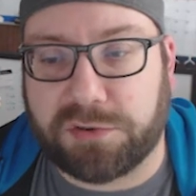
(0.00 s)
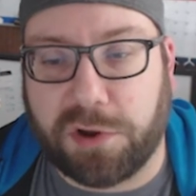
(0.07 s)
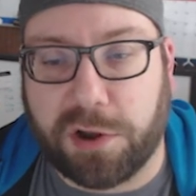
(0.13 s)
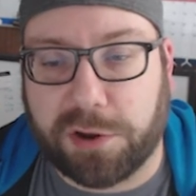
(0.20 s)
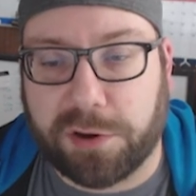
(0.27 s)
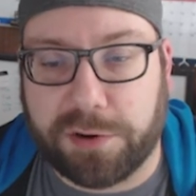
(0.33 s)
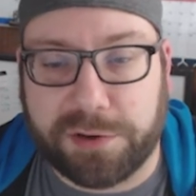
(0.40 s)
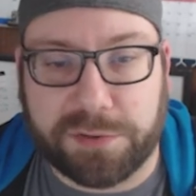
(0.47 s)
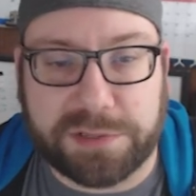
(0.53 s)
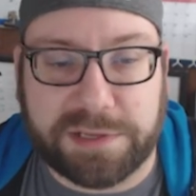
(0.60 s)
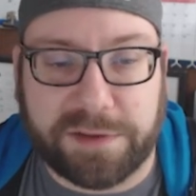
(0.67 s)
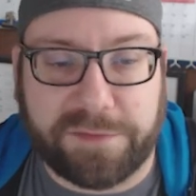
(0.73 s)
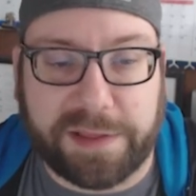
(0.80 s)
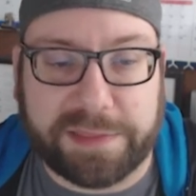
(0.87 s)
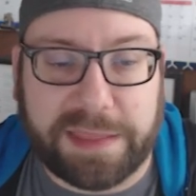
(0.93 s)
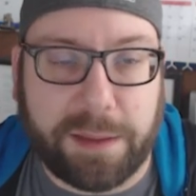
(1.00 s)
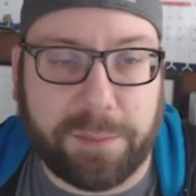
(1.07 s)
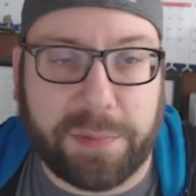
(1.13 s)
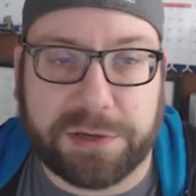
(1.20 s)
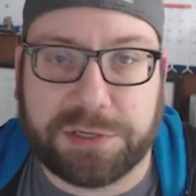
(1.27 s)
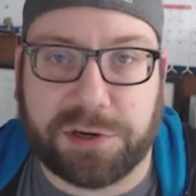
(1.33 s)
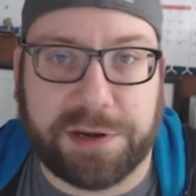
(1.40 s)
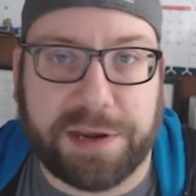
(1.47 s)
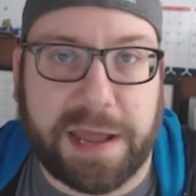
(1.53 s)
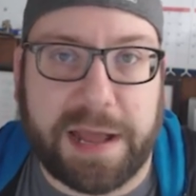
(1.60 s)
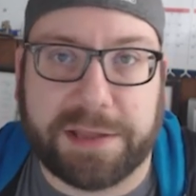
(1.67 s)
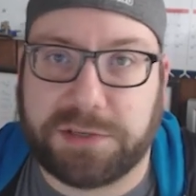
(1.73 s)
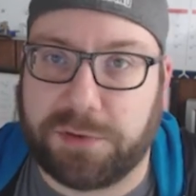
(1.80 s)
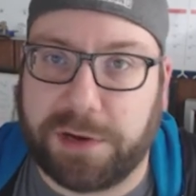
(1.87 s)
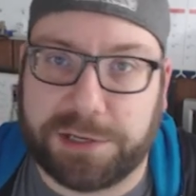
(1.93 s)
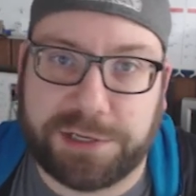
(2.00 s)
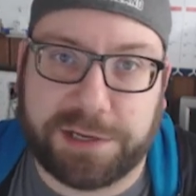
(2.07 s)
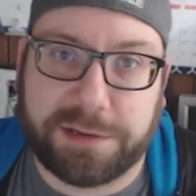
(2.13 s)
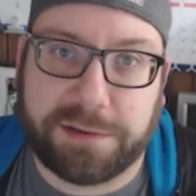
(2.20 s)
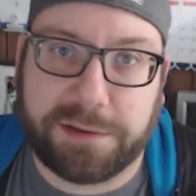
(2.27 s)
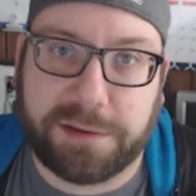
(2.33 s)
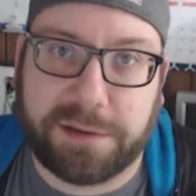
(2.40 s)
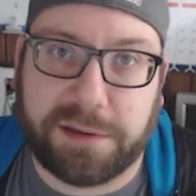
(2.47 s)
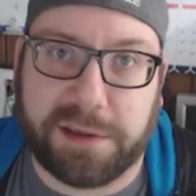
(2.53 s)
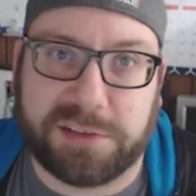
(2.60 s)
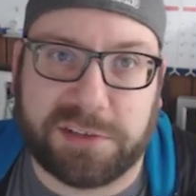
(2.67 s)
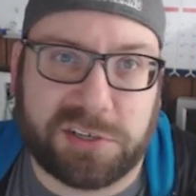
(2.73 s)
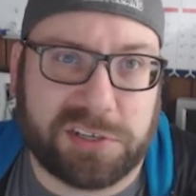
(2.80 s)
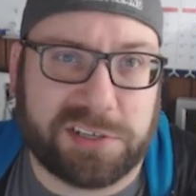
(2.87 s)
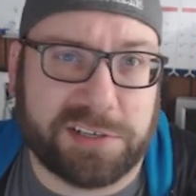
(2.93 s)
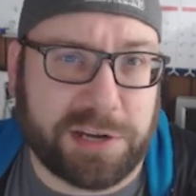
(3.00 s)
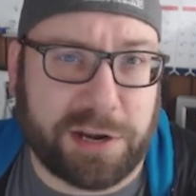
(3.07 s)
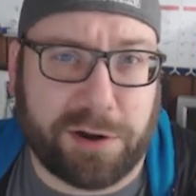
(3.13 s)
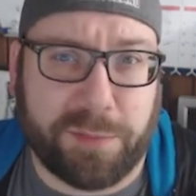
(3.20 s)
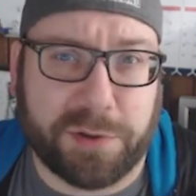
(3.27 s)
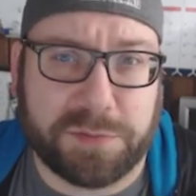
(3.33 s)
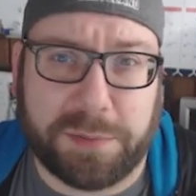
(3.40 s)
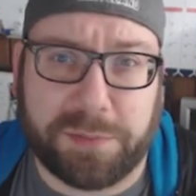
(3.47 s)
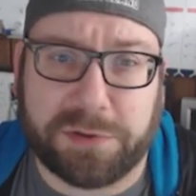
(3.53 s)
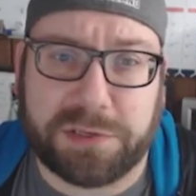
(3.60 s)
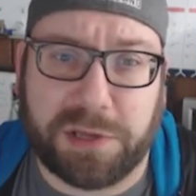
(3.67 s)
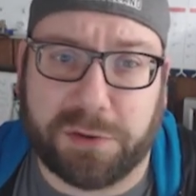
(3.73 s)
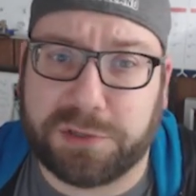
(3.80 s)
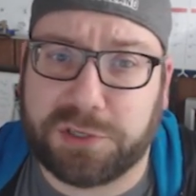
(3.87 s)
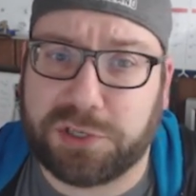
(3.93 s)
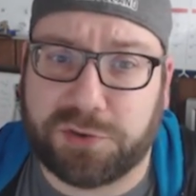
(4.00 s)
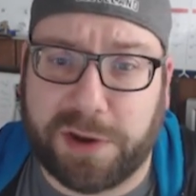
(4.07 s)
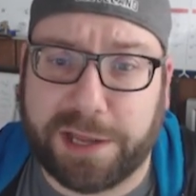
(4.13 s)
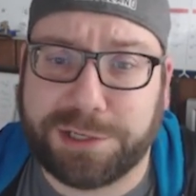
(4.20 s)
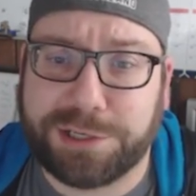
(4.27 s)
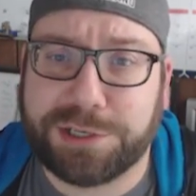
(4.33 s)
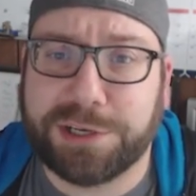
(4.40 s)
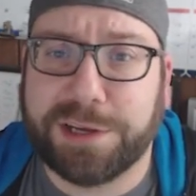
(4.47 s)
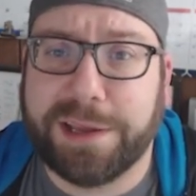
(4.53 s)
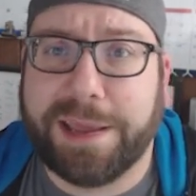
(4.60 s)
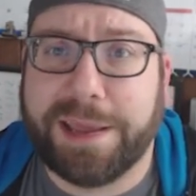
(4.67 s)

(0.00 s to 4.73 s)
stronger and doing stuff like that, but you're not stretching, because just in general most people don't stretch,